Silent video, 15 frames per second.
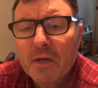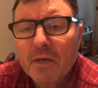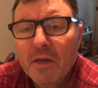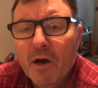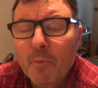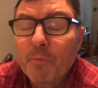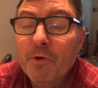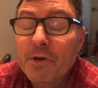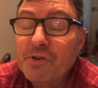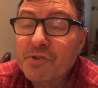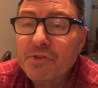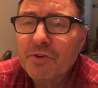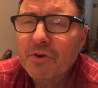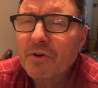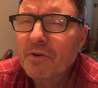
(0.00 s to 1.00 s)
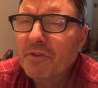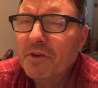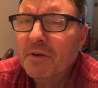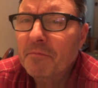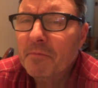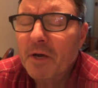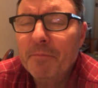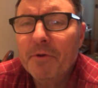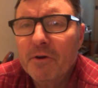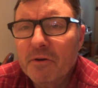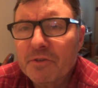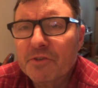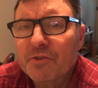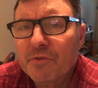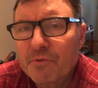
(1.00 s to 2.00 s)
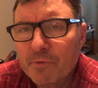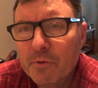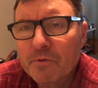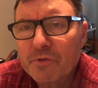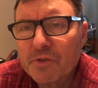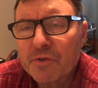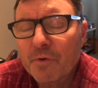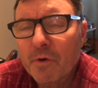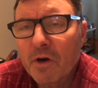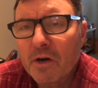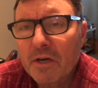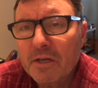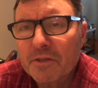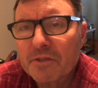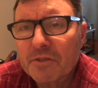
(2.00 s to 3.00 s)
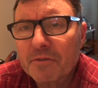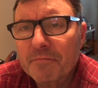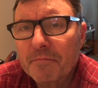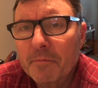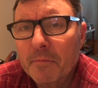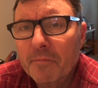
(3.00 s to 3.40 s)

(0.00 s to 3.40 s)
Now, I'm pretty sure that my parents drew straws,